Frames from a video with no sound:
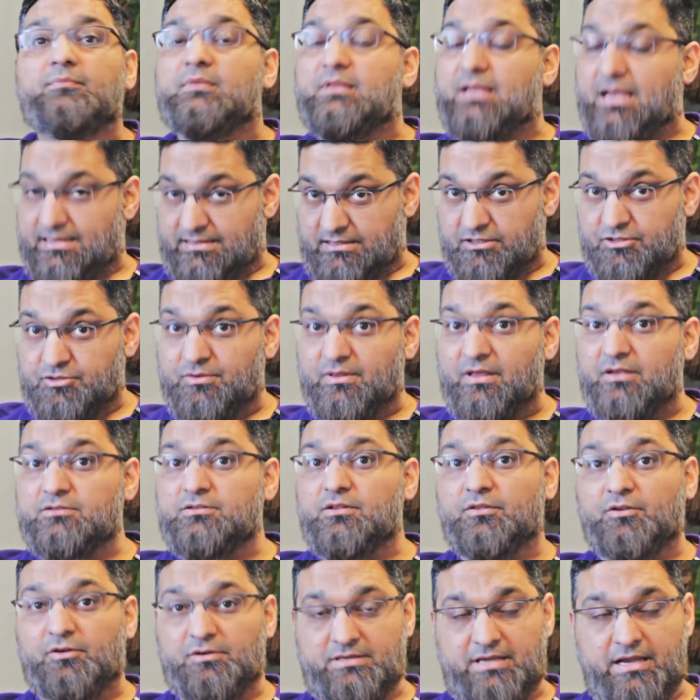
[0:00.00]
Yes, it's
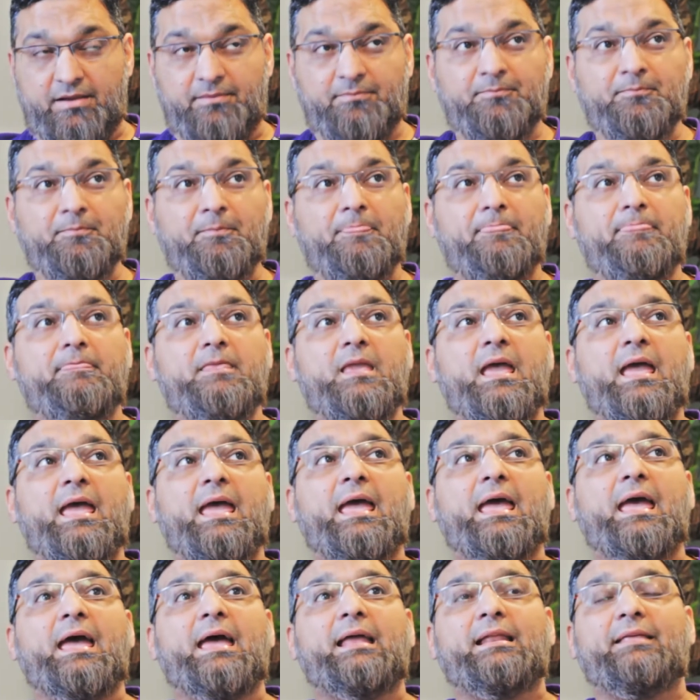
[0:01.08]
2013.
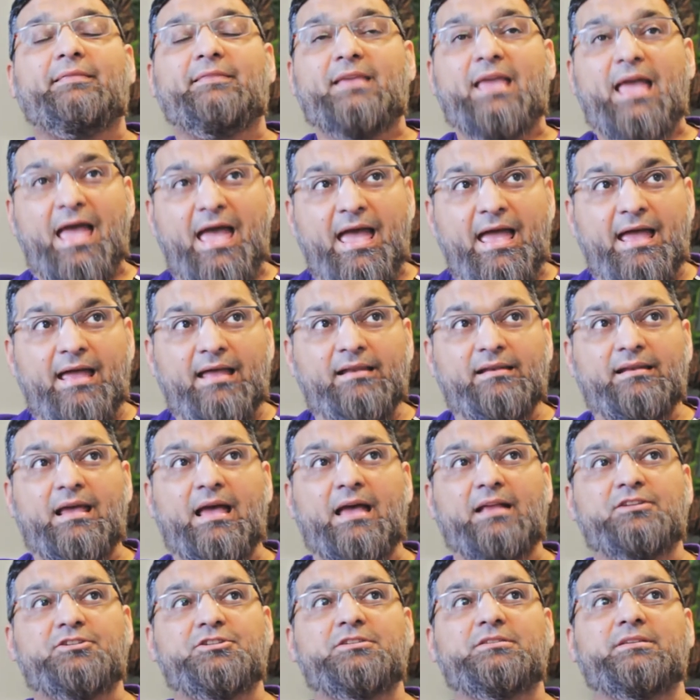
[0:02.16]
And at the end,
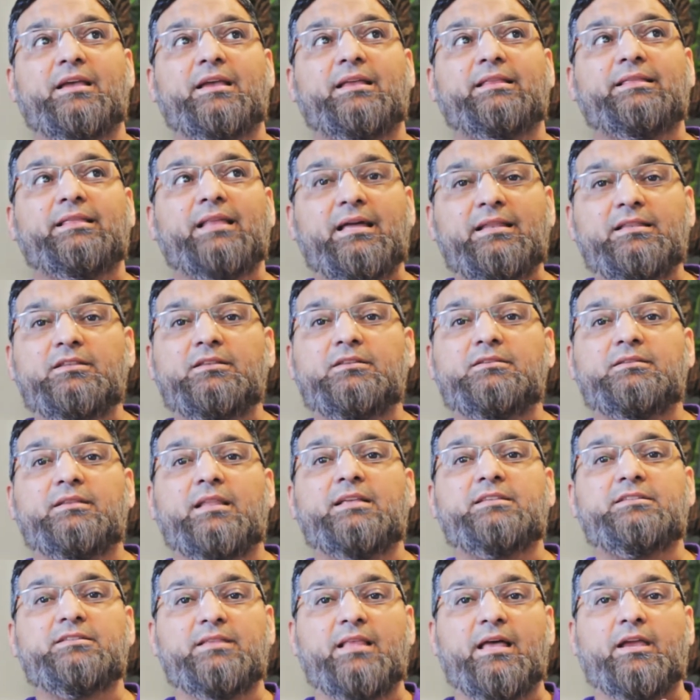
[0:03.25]
and she's like,
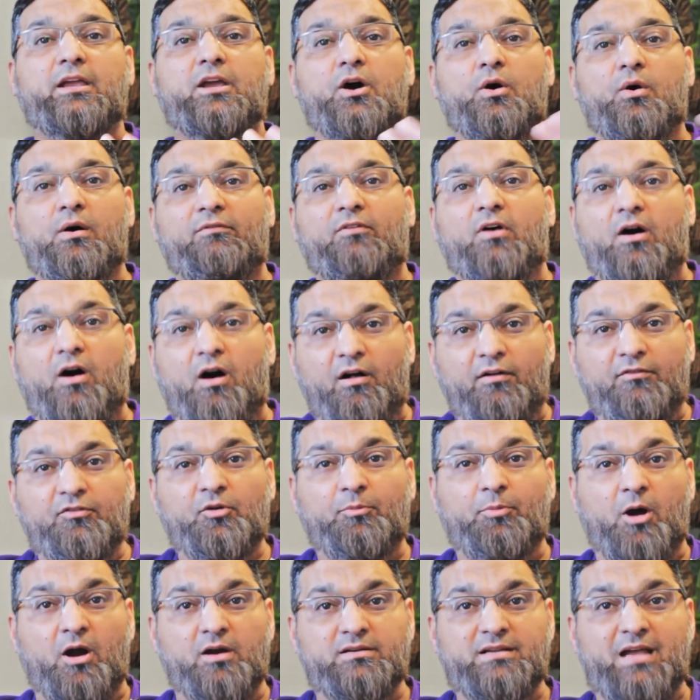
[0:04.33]
let's let go of all of your
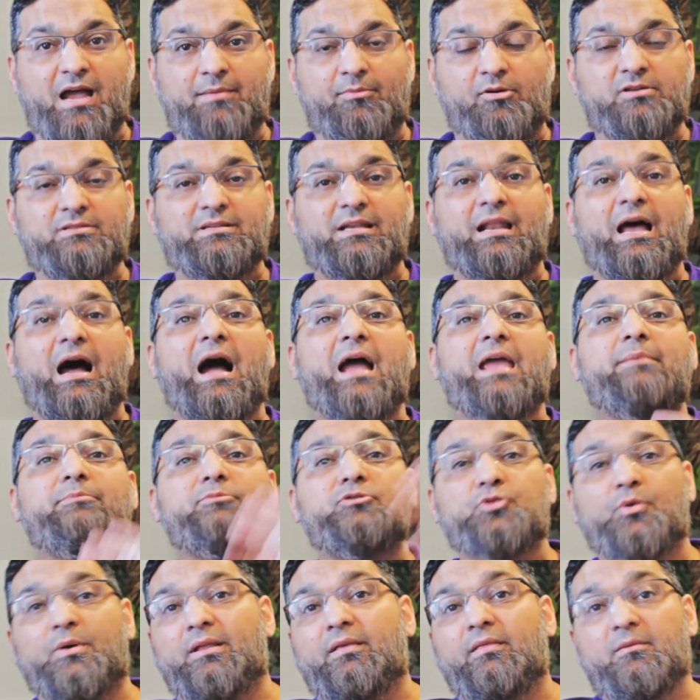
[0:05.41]
part-timers, and I am
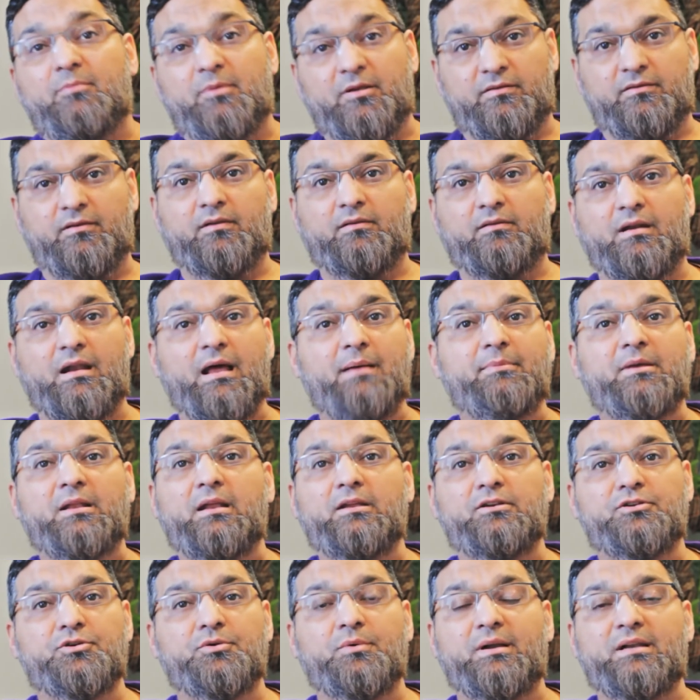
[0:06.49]
joining the business, and I'm going to
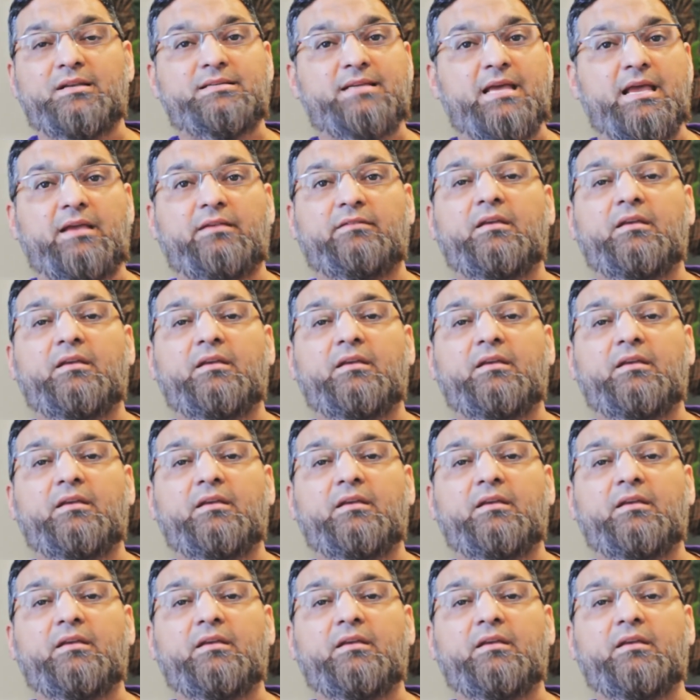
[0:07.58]
do what it takes.